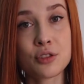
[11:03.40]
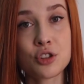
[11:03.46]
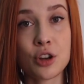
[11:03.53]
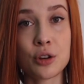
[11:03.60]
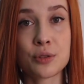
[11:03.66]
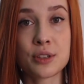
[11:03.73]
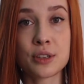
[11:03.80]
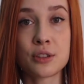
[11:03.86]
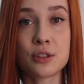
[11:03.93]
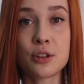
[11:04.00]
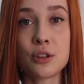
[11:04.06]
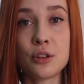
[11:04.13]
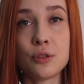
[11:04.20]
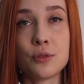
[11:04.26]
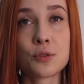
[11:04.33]
chosen to
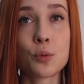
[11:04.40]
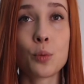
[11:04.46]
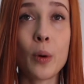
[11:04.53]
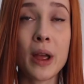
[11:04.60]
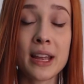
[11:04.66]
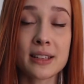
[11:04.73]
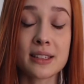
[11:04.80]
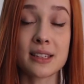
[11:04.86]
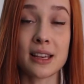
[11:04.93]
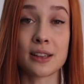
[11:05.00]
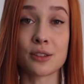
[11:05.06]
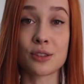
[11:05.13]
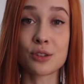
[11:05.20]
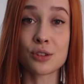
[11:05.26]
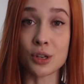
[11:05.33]
use weights
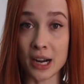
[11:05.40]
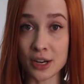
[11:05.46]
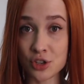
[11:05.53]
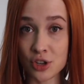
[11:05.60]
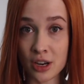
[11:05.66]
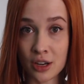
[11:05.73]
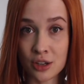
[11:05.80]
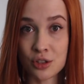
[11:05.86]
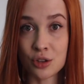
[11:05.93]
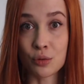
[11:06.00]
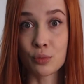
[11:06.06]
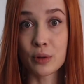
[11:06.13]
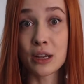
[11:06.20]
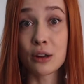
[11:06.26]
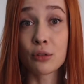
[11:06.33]
and stretching to
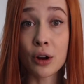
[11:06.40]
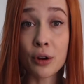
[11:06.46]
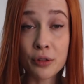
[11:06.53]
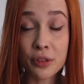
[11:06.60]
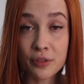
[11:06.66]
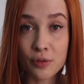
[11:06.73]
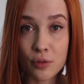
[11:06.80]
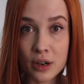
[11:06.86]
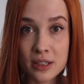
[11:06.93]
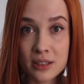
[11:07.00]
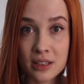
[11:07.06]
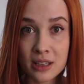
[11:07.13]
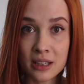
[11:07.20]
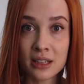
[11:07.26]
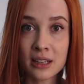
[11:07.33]
regrow the
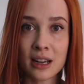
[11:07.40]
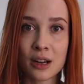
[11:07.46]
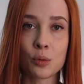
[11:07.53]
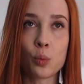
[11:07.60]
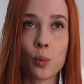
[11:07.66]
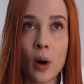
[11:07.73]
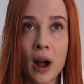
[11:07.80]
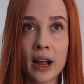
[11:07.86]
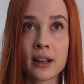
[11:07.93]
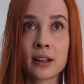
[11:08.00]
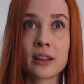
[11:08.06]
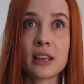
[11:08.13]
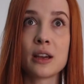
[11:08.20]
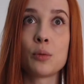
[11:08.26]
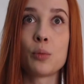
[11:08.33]
foreskin, and while
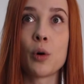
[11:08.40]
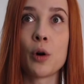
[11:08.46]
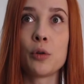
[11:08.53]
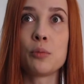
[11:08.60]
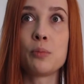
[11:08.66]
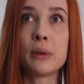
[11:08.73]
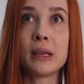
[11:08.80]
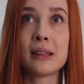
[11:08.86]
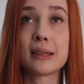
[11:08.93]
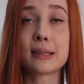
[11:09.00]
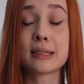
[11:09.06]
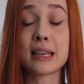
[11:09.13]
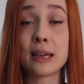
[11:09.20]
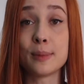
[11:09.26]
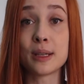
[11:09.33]
it won't be the
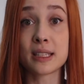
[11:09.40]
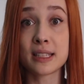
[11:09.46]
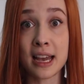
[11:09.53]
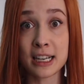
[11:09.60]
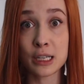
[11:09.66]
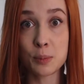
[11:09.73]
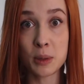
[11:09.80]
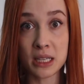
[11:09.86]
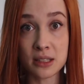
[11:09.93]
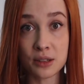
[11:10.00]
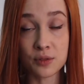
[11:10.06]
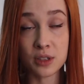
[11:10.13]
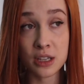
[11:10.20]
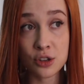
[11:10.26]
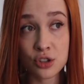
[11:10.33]
same exact piece
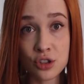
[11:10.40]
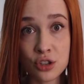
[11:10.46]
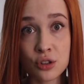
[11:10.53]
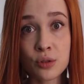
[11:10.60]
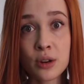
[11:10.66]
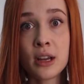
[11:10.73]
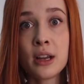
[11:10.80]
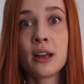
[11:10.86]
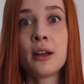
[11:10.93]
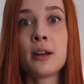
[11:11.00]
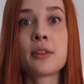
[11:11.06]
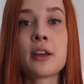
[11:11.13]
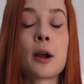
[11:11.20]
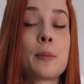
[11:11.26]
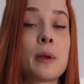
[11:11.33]
of tissue,
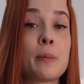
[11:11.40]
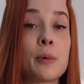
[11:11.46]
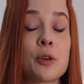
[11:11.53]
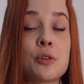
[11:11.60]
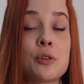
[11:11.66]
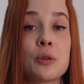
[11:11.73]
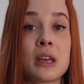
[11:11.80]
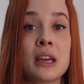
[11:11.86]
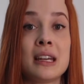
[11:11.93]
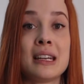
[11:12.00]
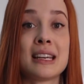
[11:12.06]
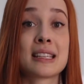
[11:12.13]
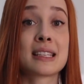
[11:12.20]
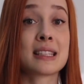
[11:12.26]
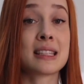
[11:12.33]
there are people who can
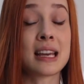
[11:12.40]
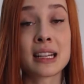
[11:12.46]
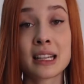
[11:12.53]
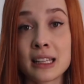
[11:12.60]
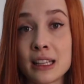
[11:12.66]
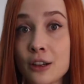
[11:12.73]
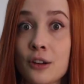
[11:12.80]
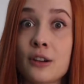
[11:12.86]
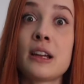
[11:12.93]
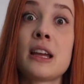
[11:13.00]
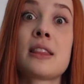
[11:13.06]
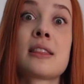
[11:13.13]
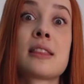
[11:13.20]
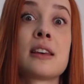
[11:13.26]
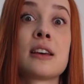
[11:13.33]
aesthetically
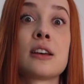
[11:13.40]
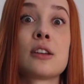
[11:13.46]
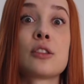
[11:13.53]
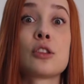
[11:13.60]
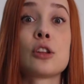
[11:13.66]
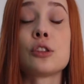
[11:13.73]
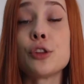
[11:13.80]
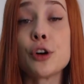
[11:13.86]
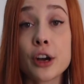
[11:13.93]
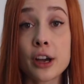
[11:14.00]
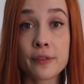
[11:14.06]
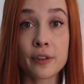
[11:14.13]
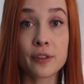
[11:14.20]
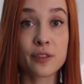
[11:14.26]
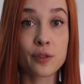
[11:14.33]
create the look of
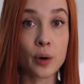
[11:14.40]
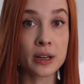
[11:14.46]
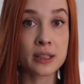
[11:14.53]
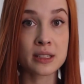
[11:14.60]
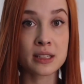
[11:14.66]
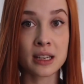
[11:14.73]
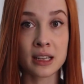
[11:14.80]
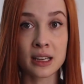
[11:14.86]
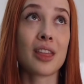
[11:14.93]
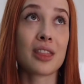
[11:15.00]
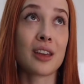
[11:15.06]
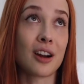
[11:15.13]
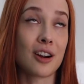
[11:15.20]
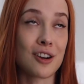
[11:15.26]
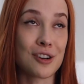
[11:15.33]
a foreskin.
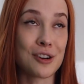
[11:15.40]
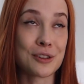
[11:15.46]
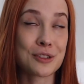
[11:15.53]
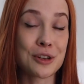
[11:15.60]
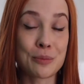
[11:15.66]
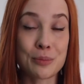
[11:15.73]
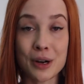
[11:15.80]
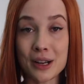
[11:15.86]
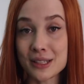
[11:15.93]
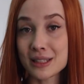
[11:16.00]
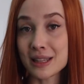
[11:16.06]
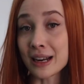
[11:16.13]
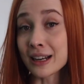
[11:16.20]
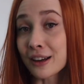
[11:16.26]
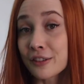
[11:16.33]
There are also
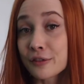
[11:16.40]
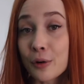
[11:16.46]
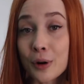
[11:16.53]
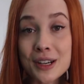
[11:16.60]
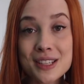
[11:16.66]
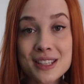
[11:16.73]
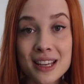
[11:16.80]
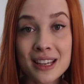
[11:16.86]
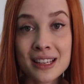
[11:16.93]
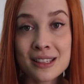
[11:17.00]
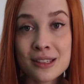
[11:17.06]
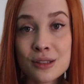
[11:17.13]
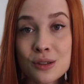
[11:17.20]
prosthetic foreskins,